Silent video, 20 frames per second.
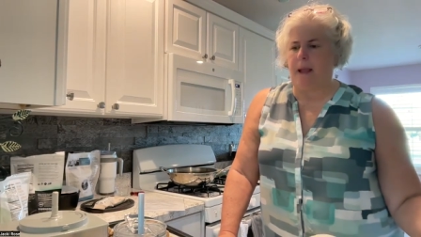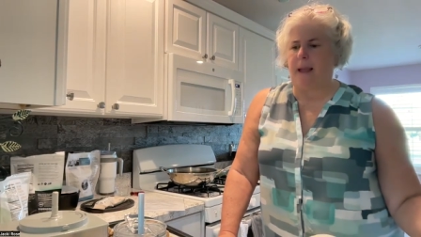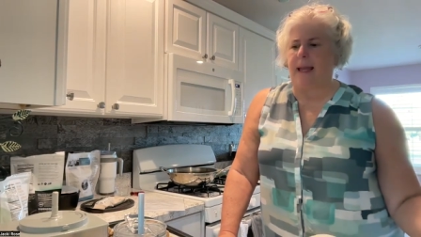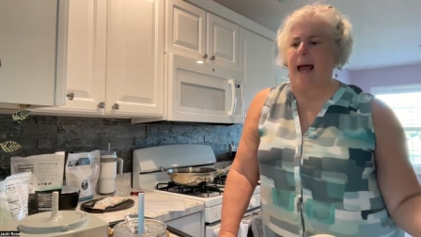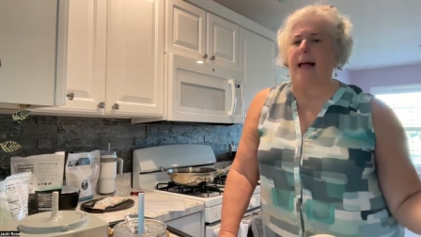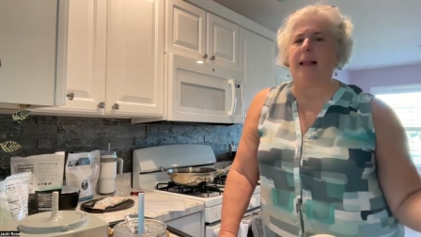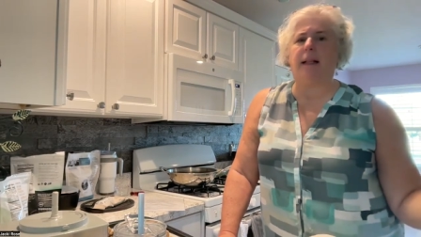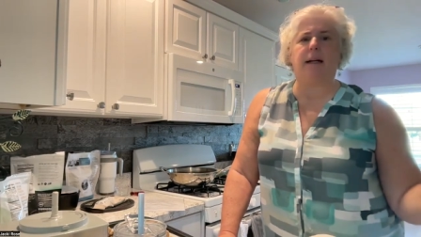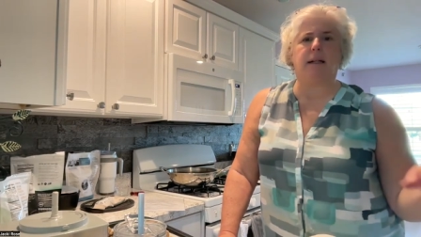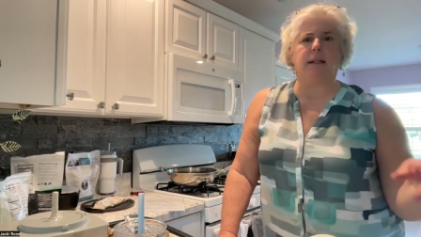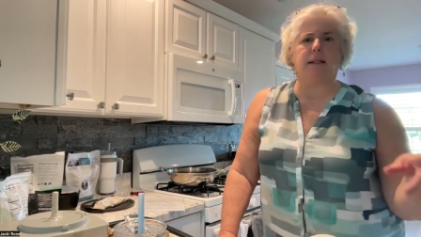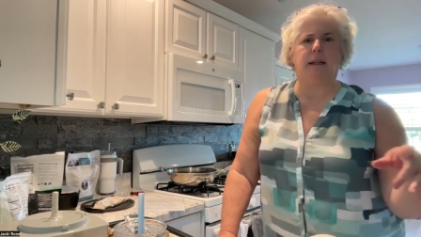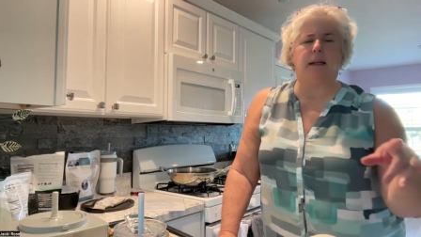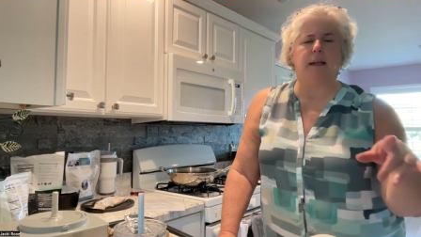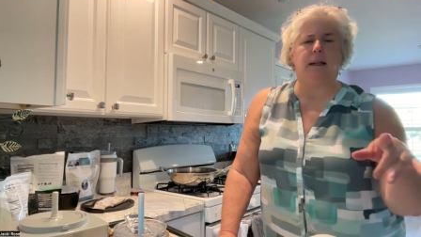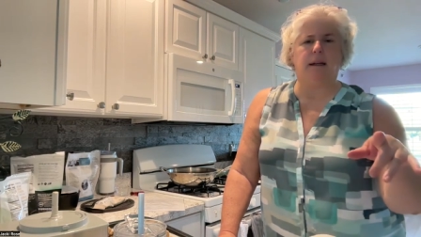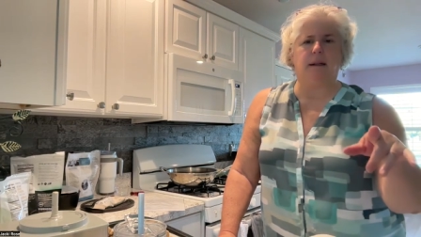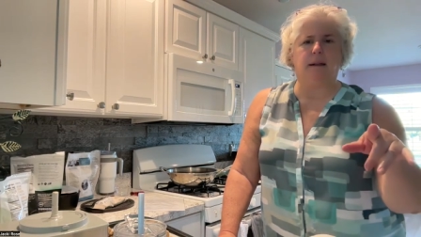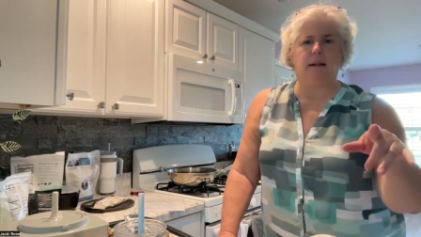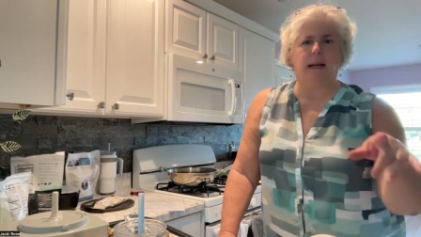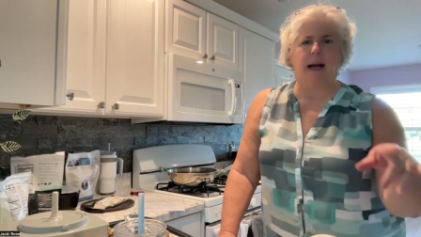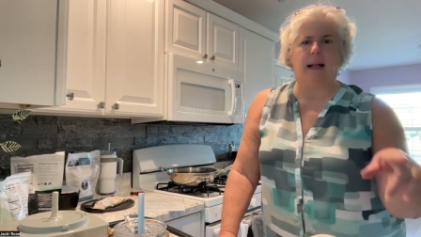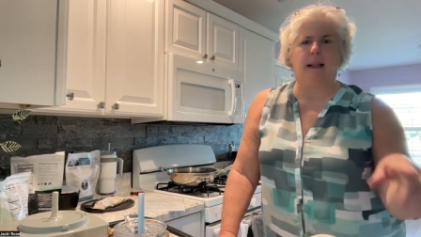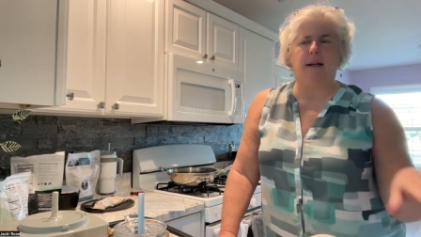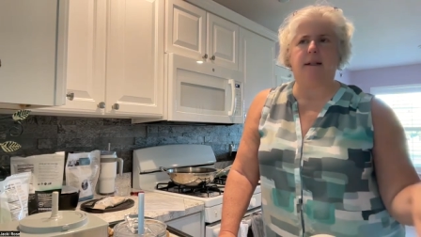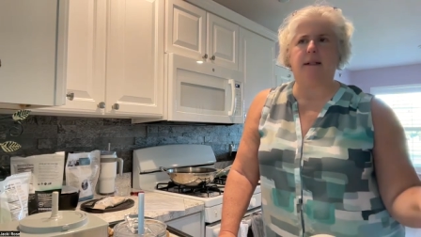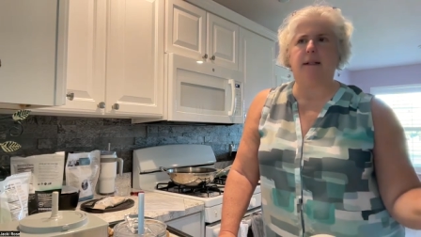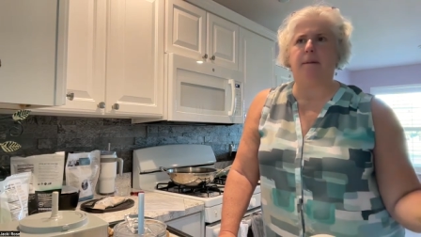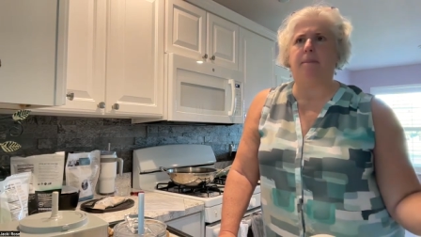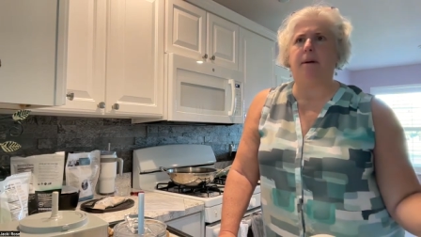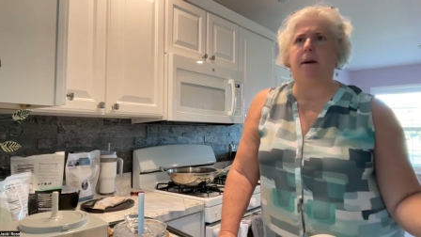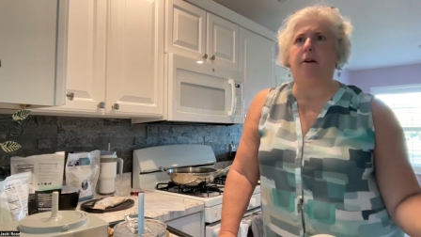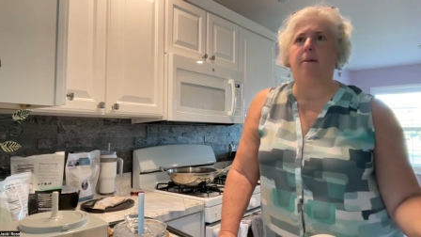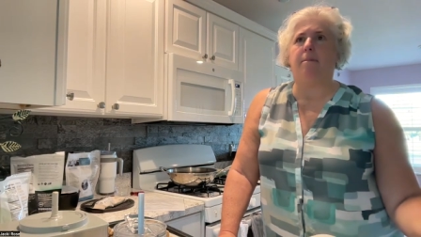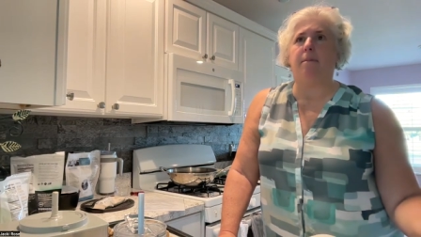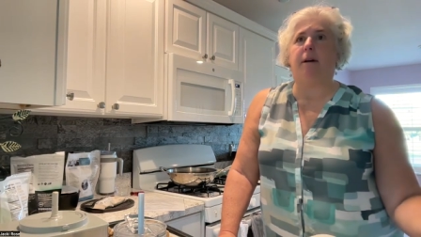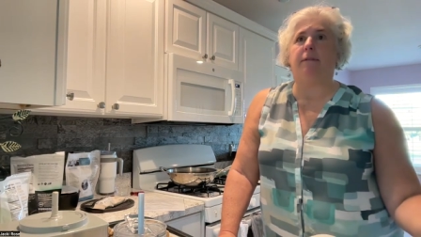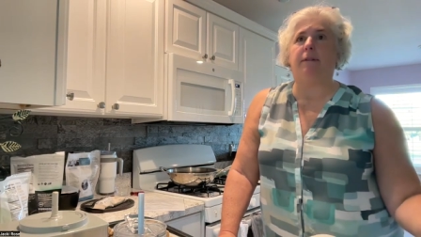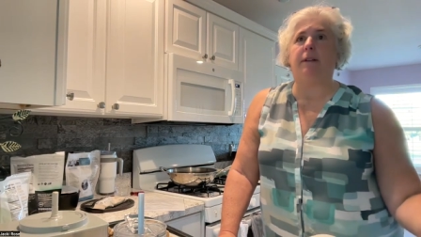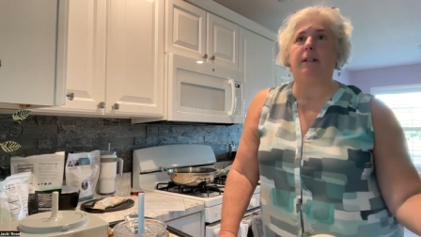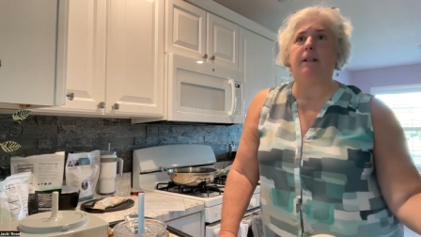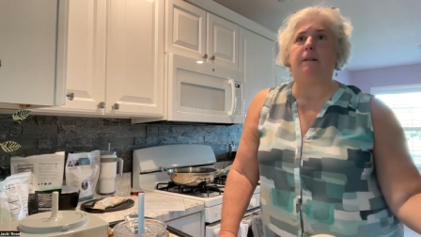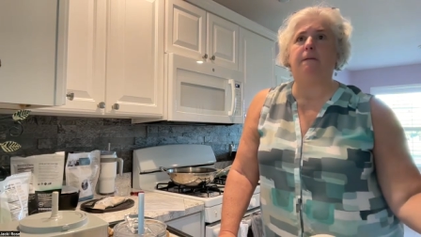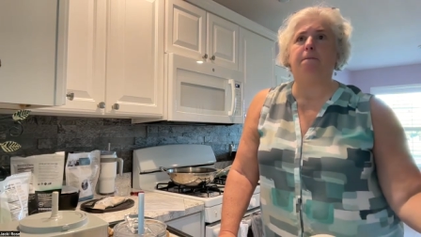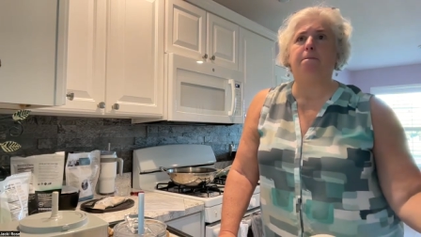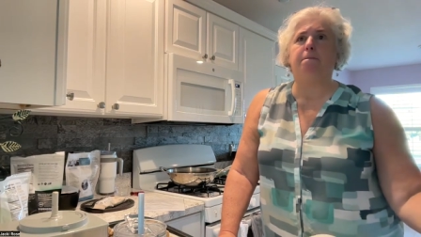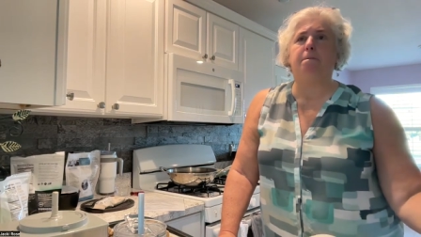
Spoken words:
galaxy berry muffins.